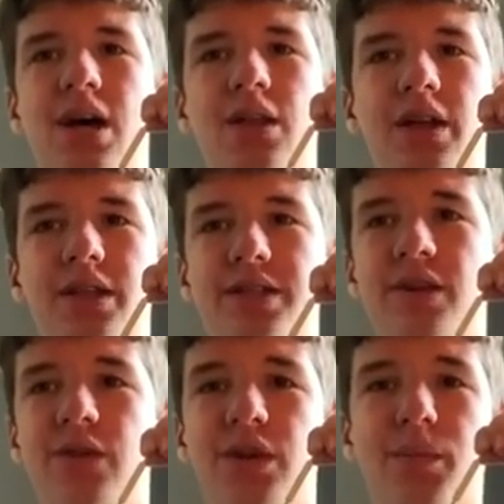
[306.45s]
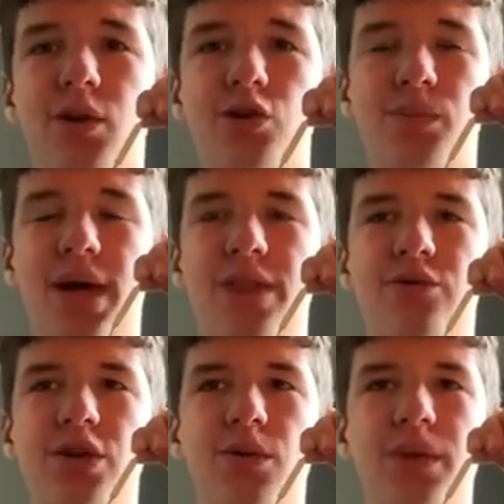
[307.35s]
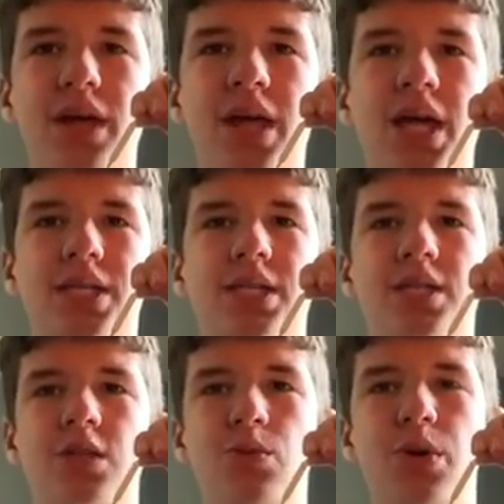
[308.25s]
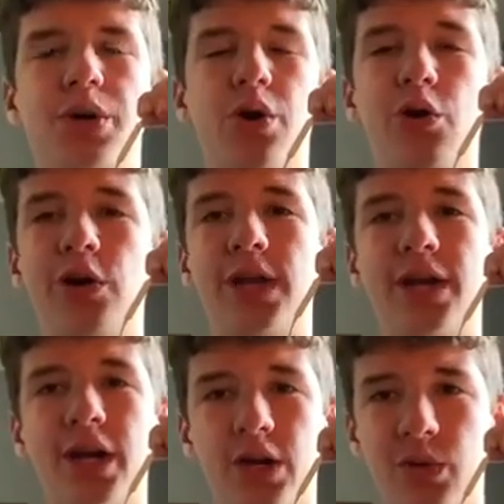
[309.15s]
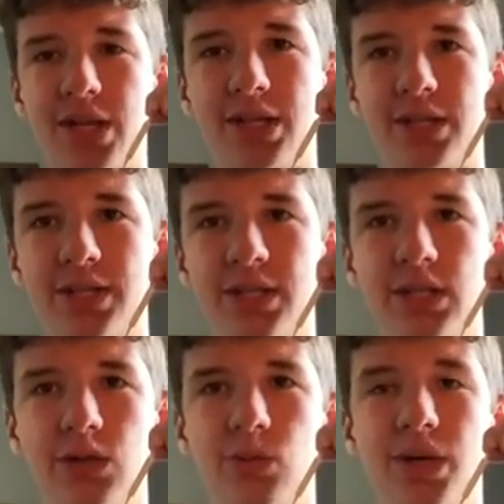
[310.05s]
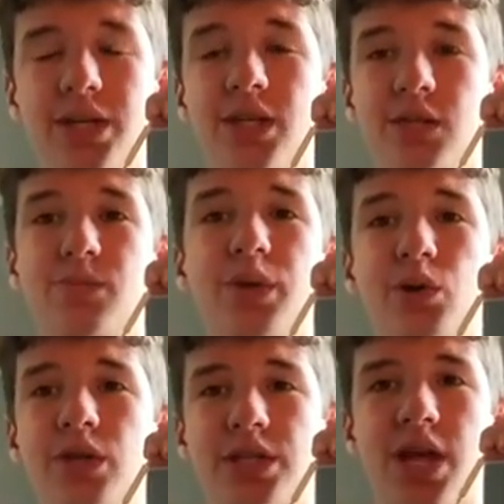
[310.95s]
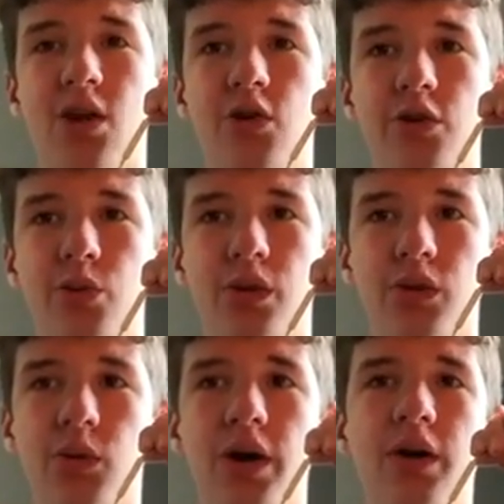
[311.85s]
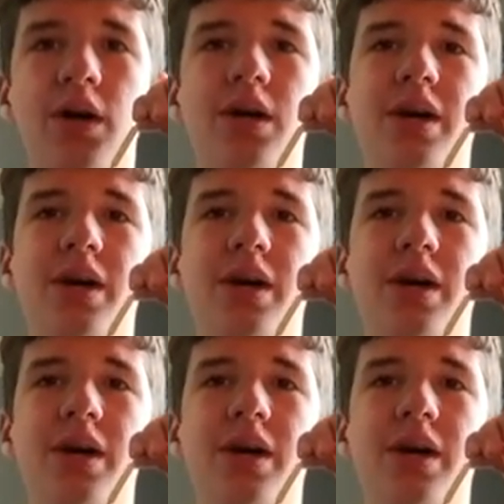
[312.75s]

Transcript: a lot of the stuff on the Marshall Mathers LP, as it's super dirty and not great to listen to, but it does build his character really well.